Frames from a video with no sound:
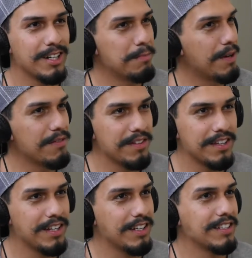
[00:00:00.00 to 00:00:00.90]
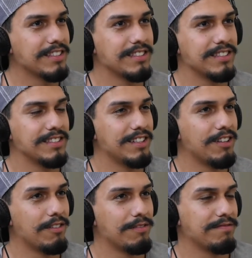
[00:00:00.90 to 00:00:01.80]
up everything because
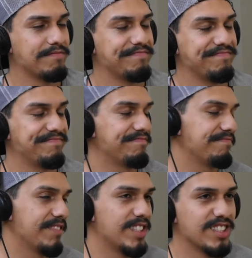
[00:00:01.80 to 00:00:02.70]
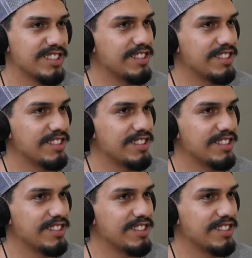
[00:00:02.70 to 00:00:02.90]
it just